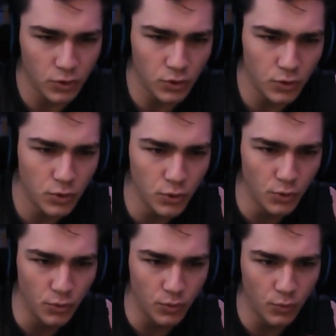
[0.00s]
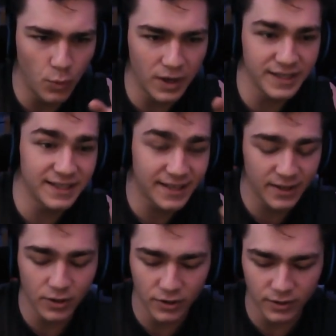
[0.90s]
who wanted to
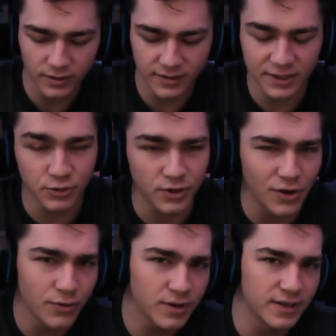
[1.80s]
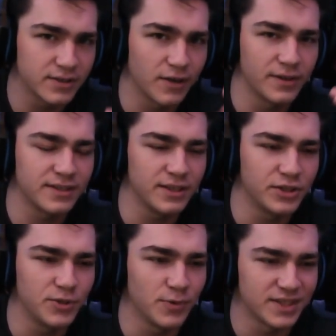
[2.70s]
kill Nezuko because, obviously,
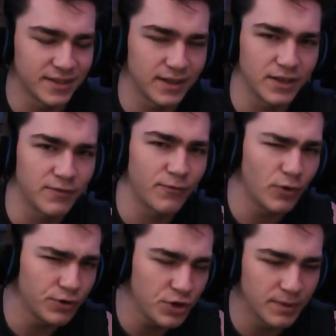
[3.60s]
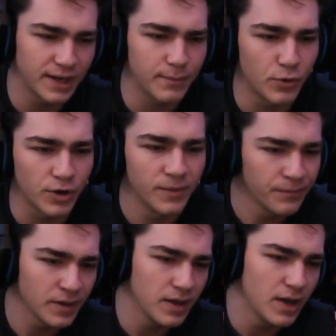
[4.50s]
she wasn't a full human anymore.
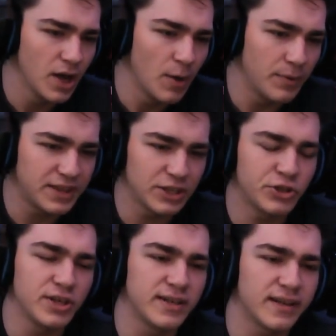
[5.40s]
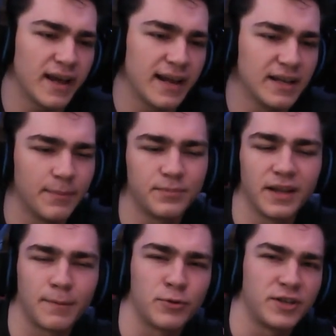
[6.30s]
But then she ended up,
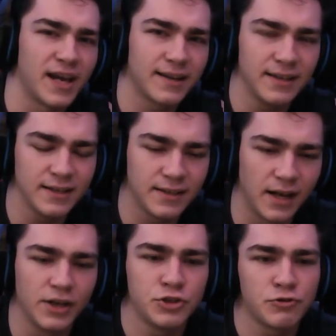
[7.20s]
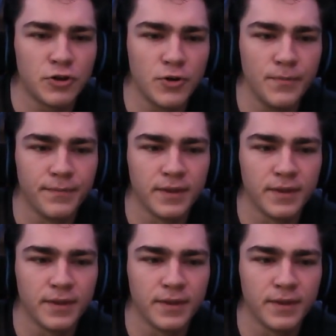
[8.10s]
like, protecting Tanjiro.